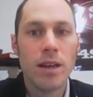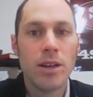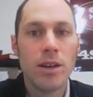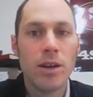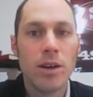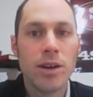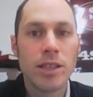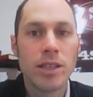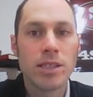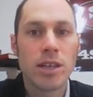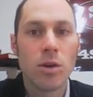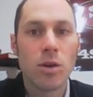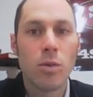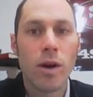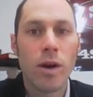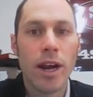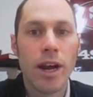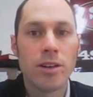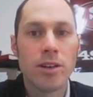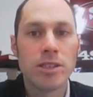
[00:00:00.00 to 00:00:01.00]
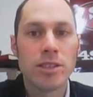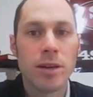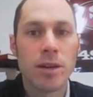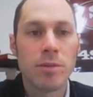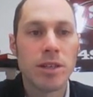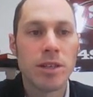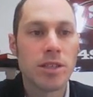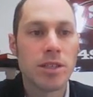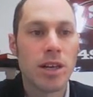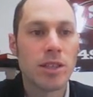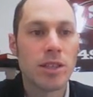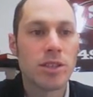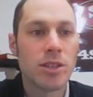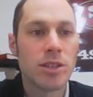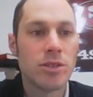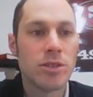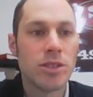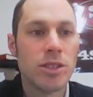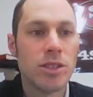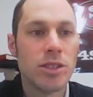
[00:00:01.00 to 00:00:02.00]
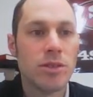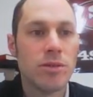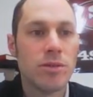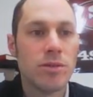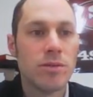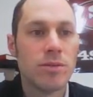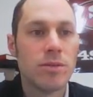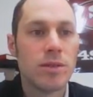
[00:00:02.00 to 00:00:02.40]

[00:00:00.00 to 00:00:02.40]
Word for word: Notice our y-intercept is also 2.